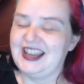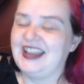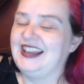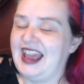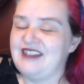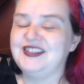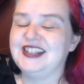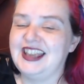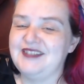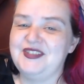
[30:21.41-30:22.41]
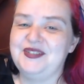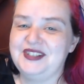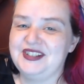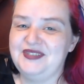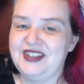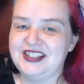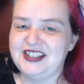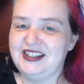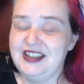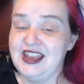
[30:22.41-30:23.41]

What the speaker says: I have to get felting a fishy.